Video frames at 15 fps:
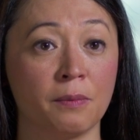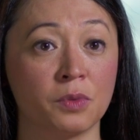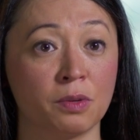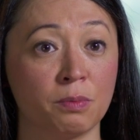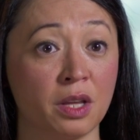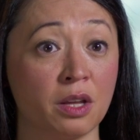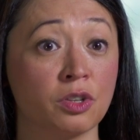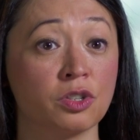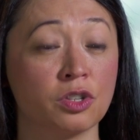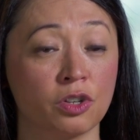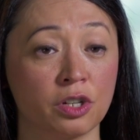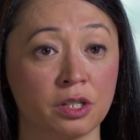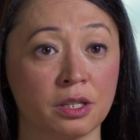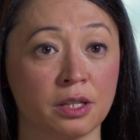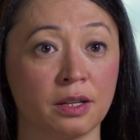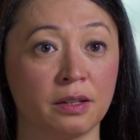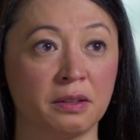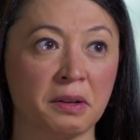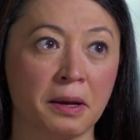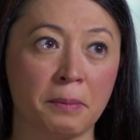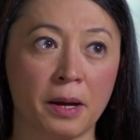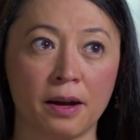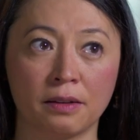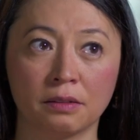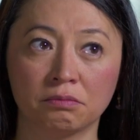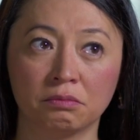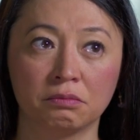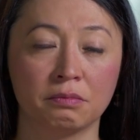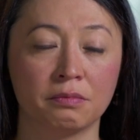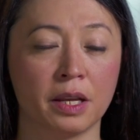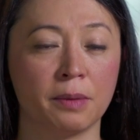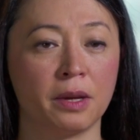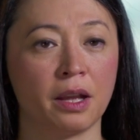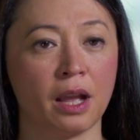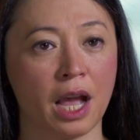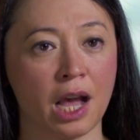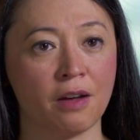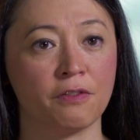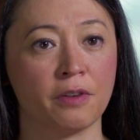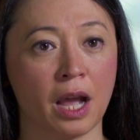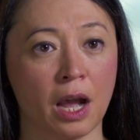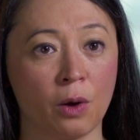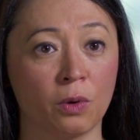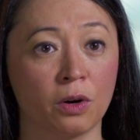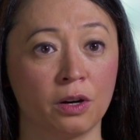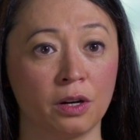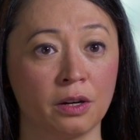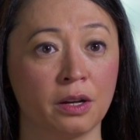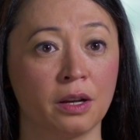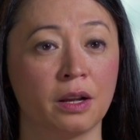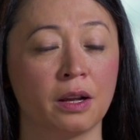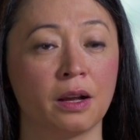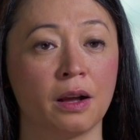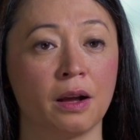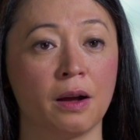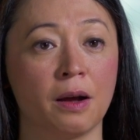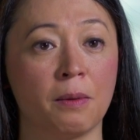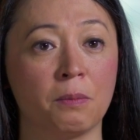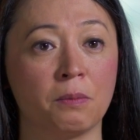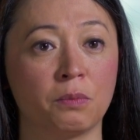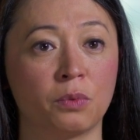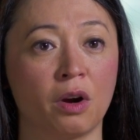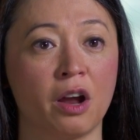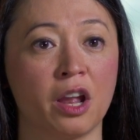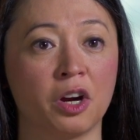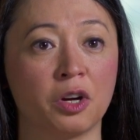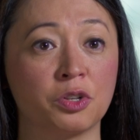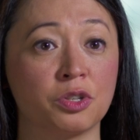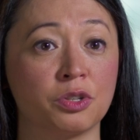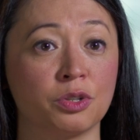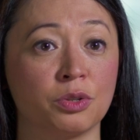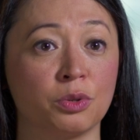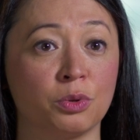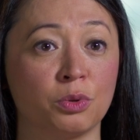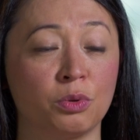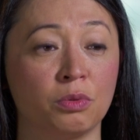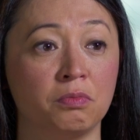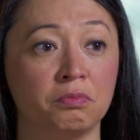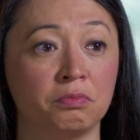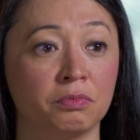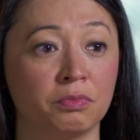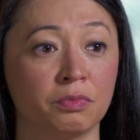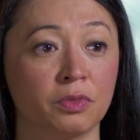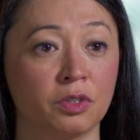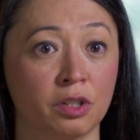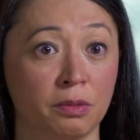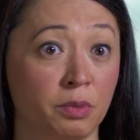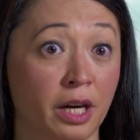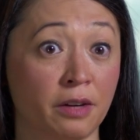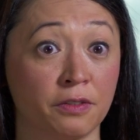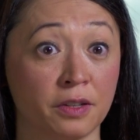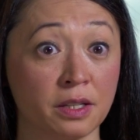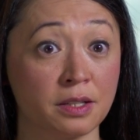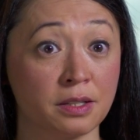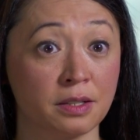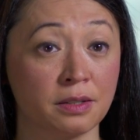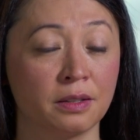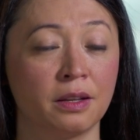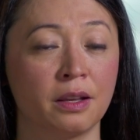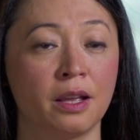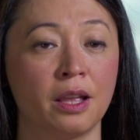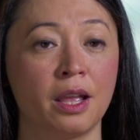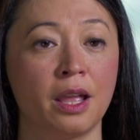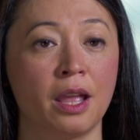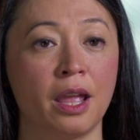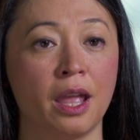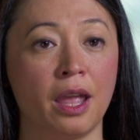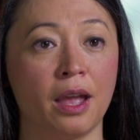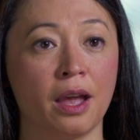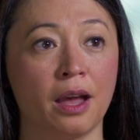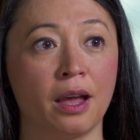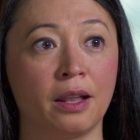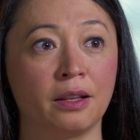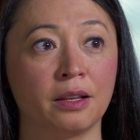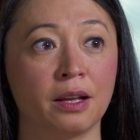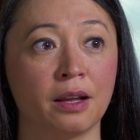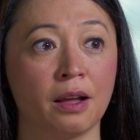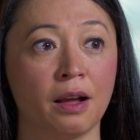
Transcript: to be inserted about maybe half hour prior to their breakfast, and